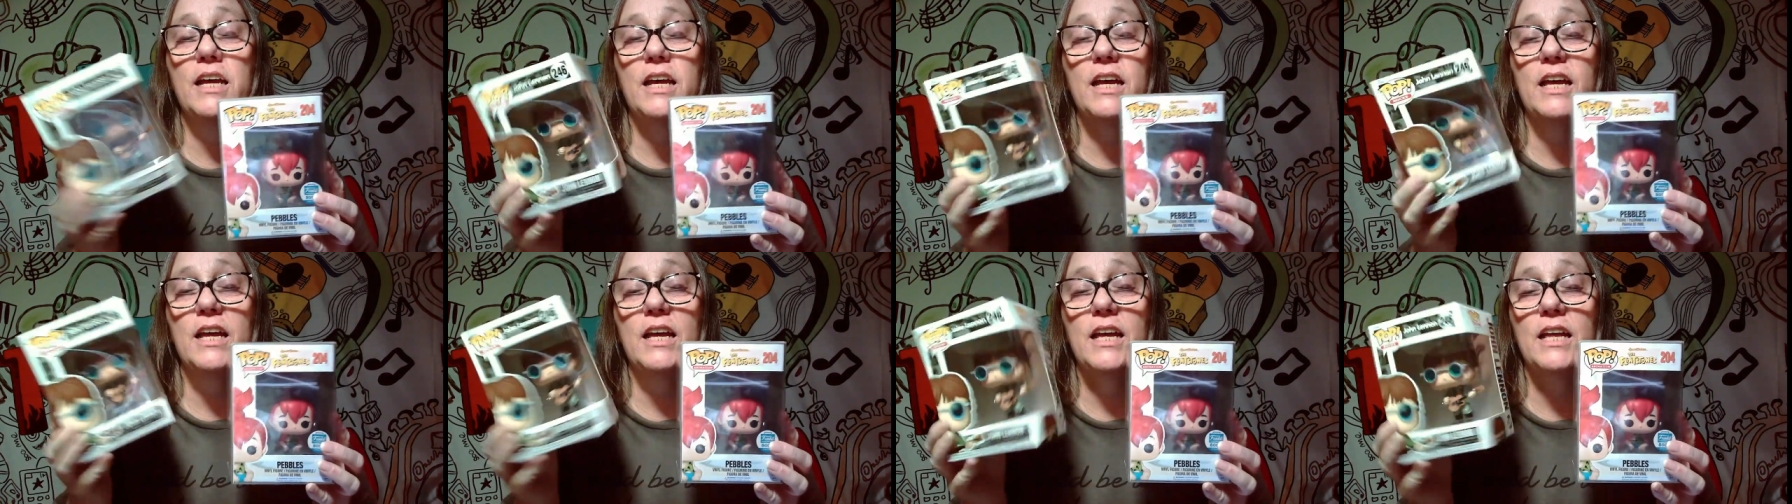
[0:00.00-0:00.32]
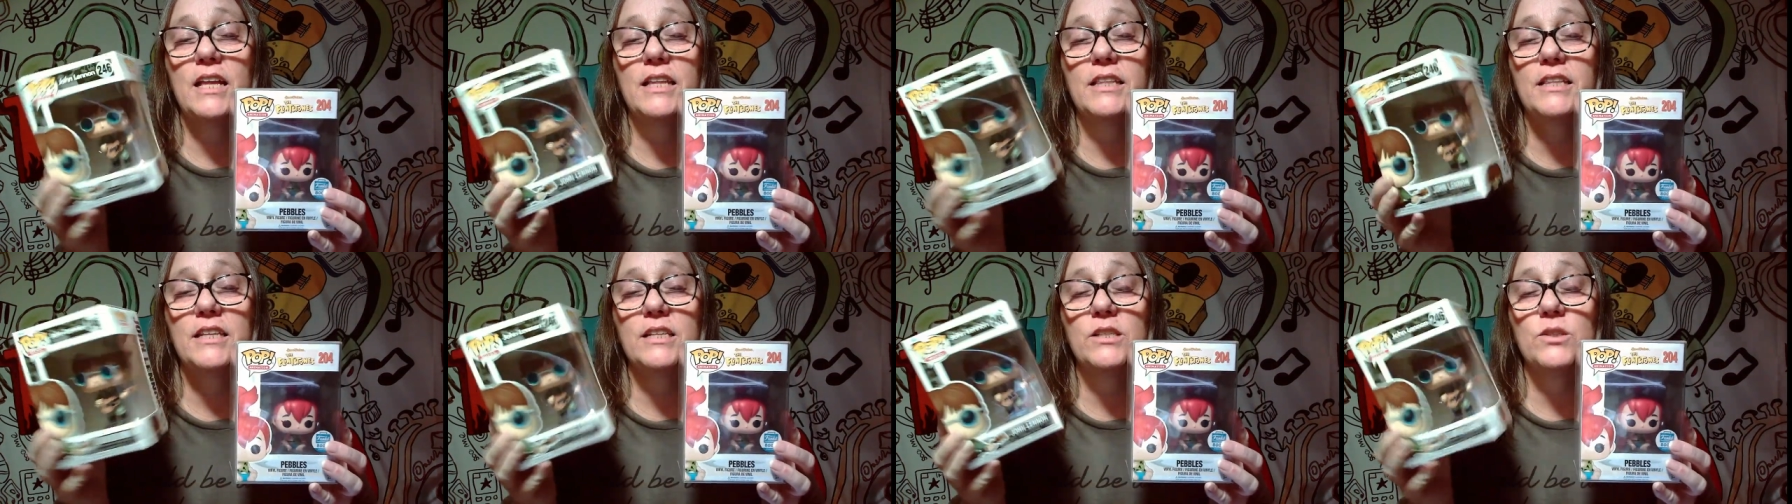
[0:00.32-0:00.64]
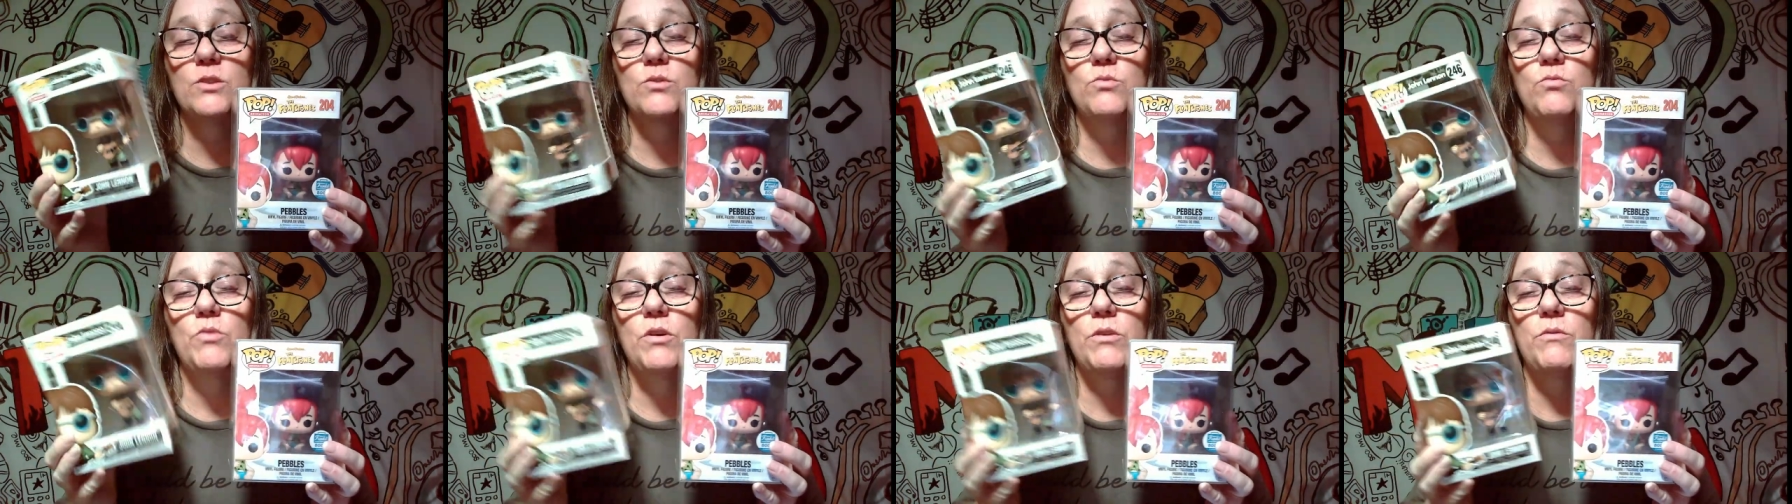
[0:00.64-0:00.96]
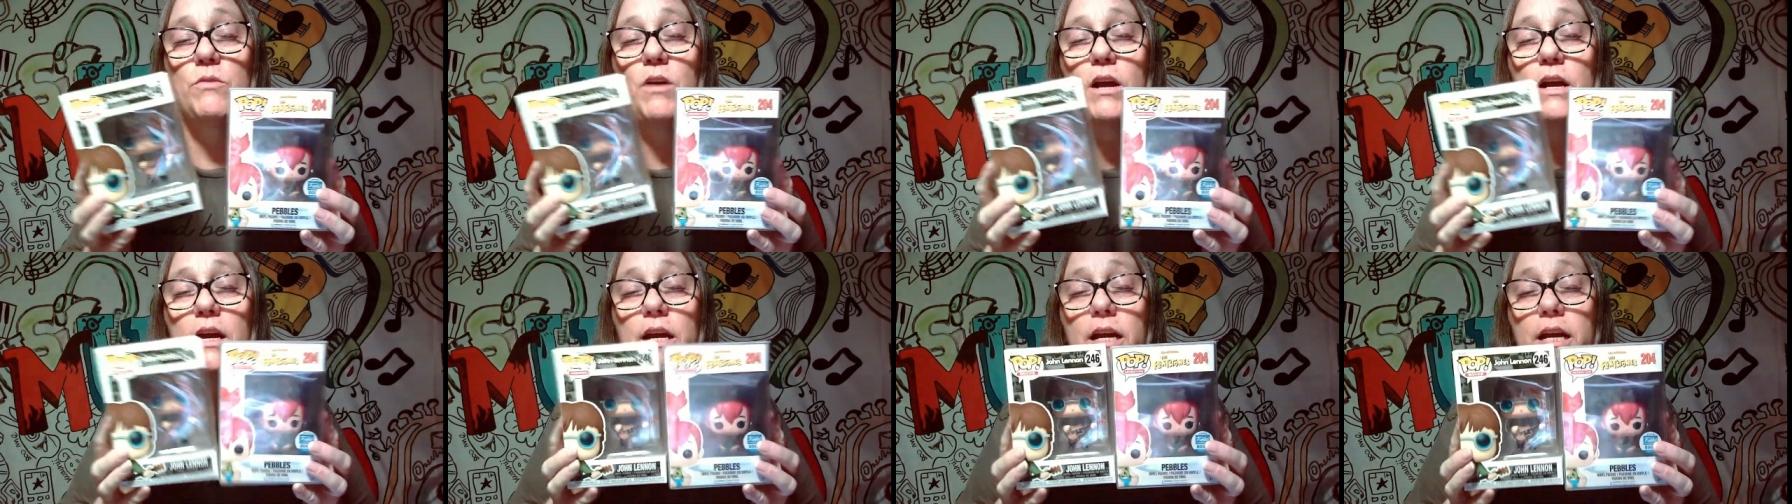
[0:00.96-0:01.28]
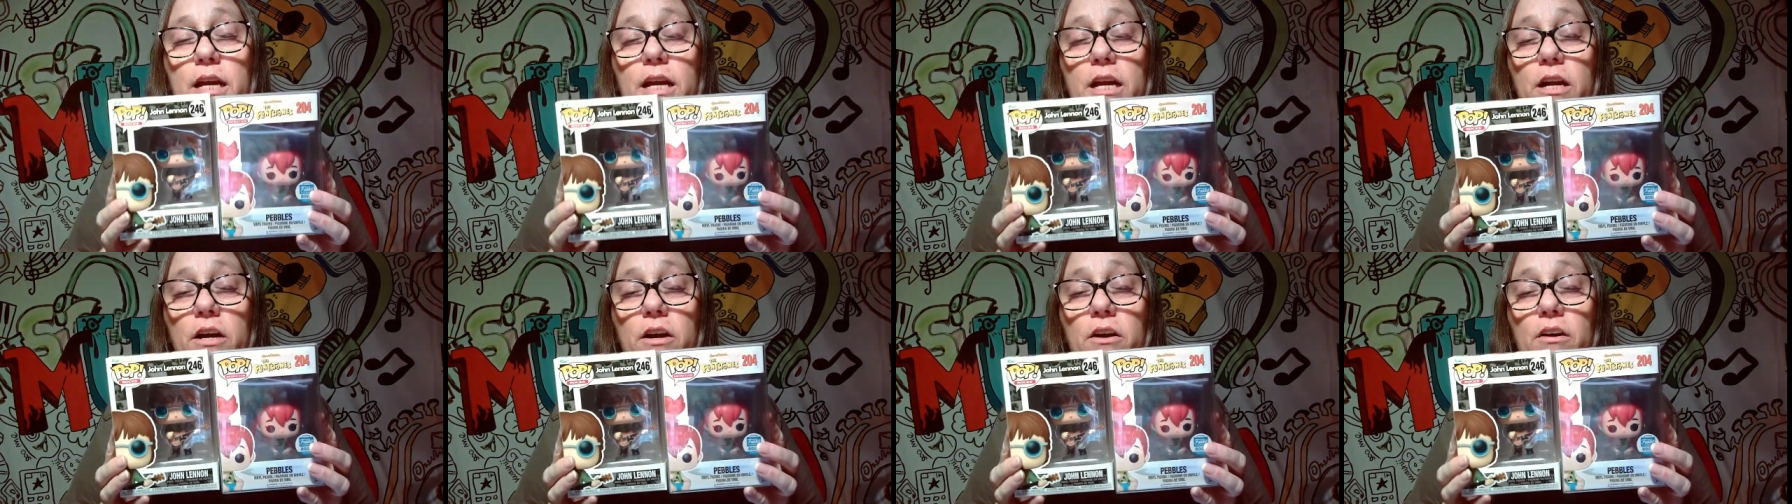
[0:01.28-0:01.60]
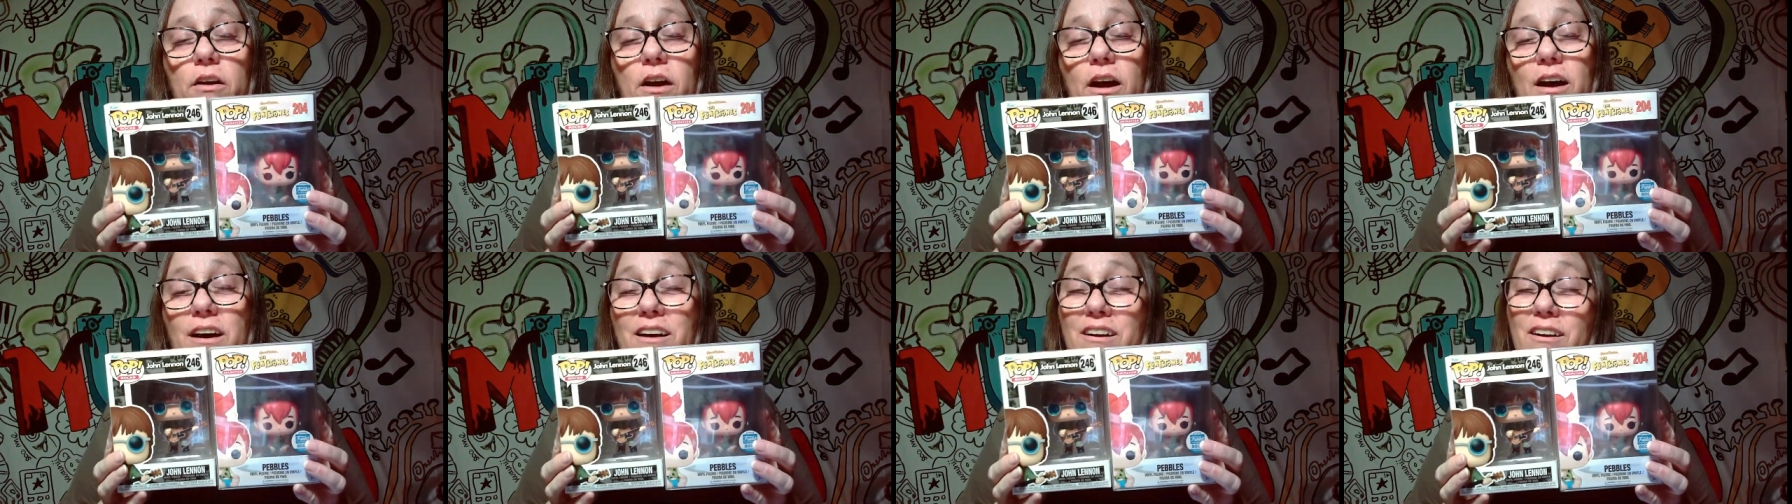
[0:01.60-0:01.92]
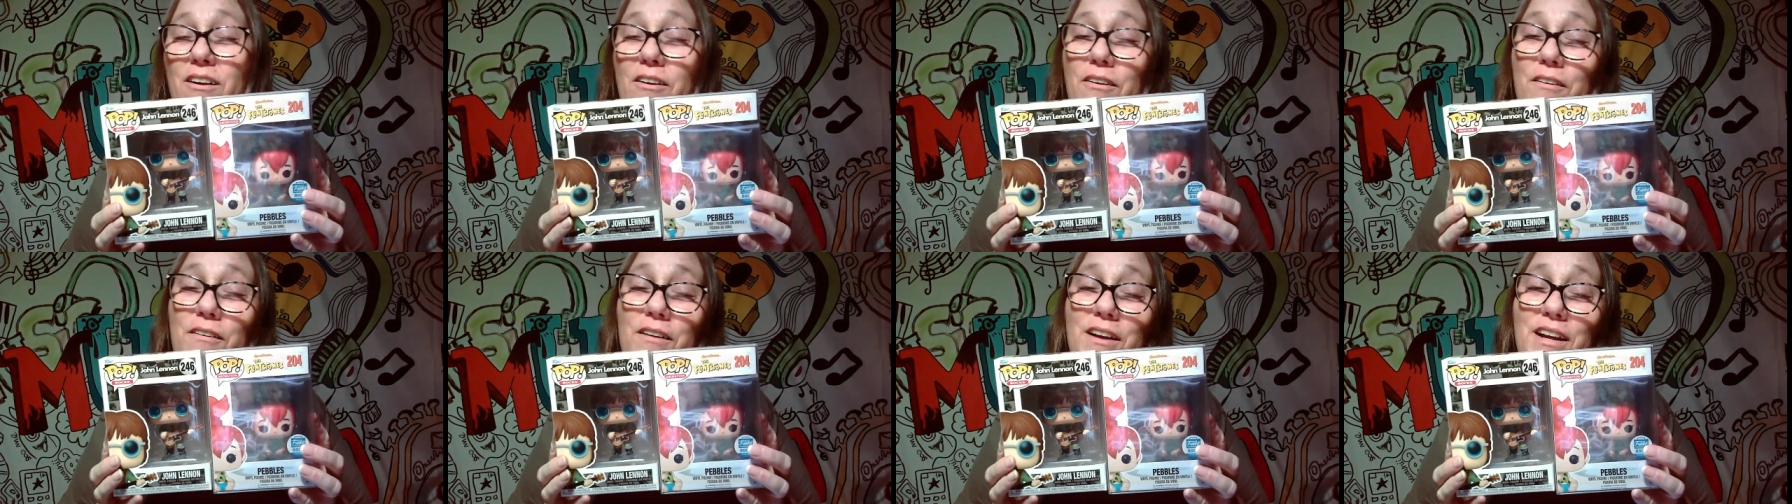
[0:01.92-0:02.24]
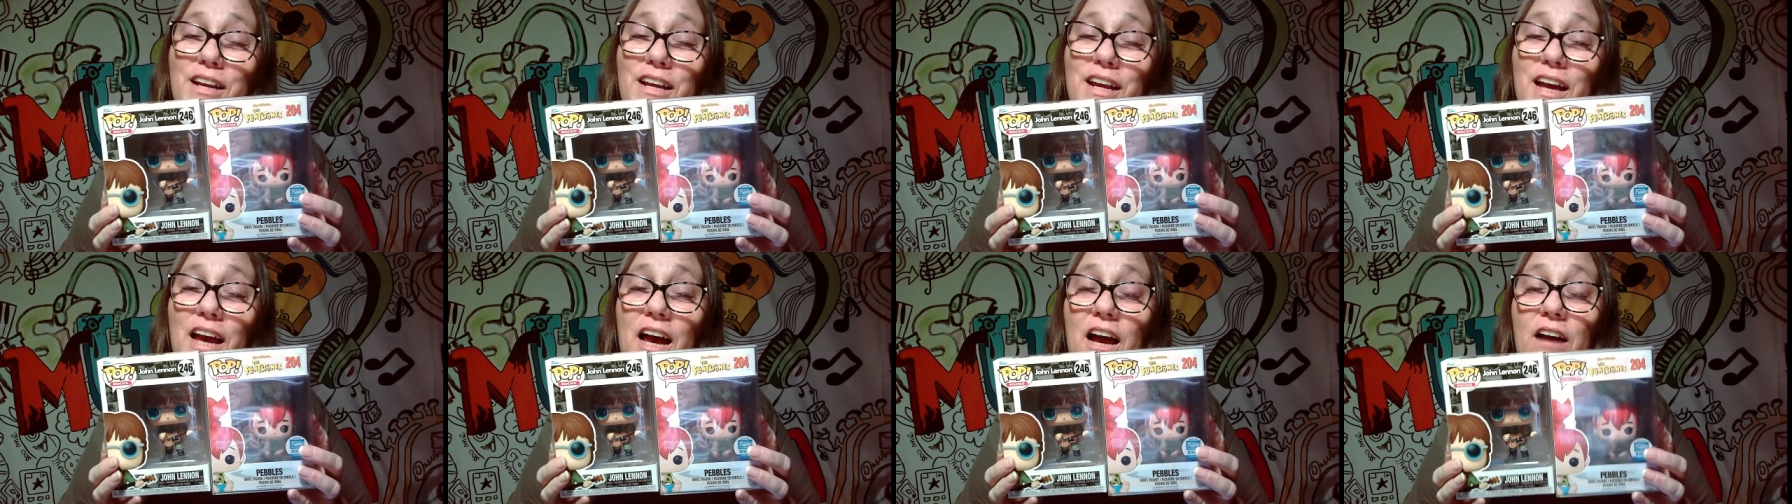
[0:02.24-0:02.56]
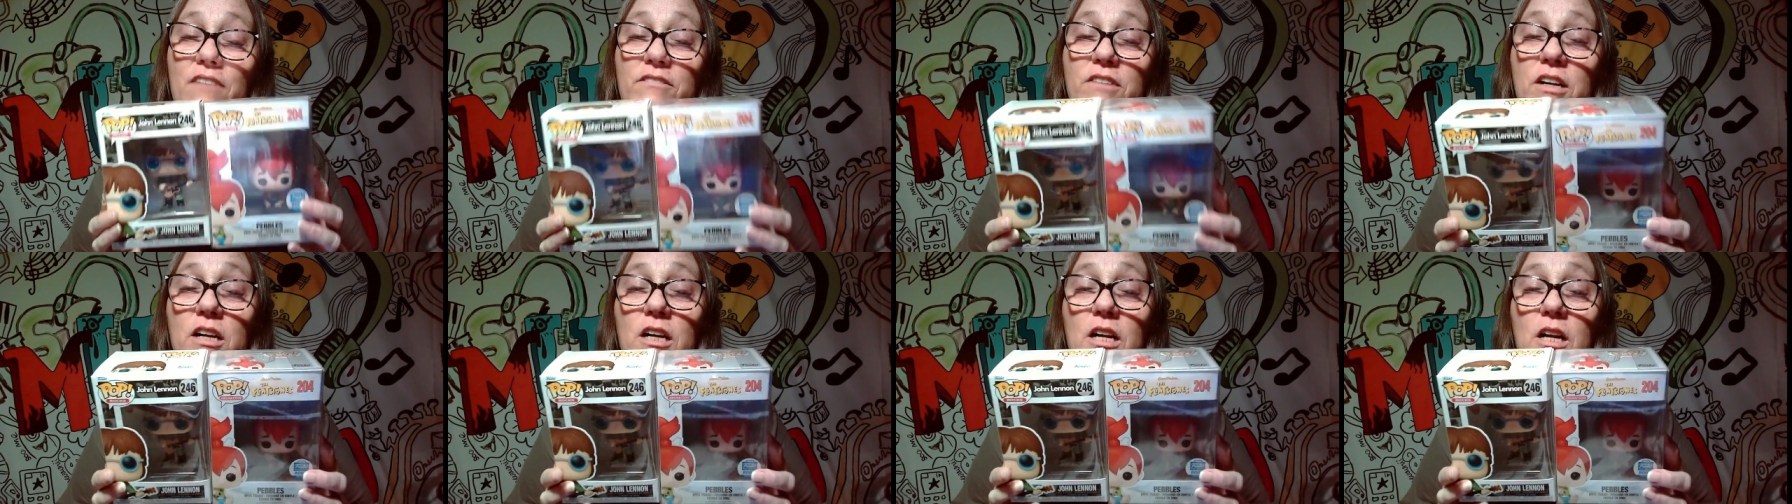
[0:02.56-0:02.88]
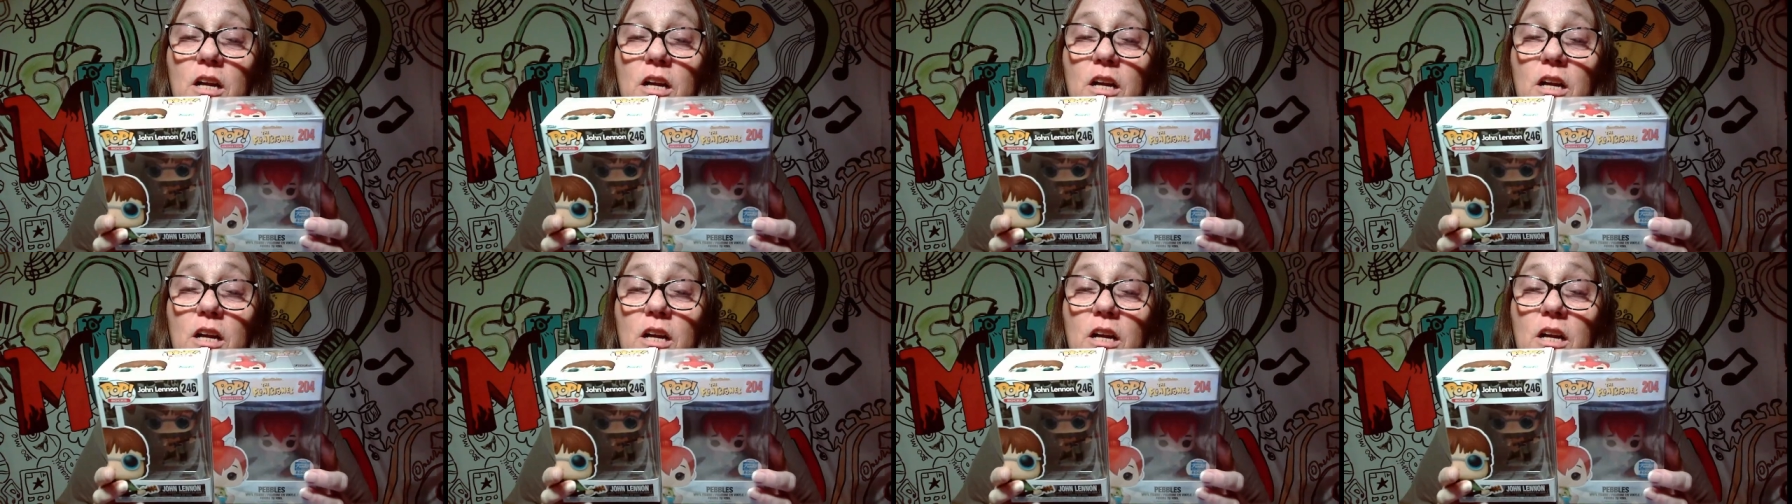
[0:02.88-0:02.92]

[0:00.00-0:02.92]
and this one right here I already have.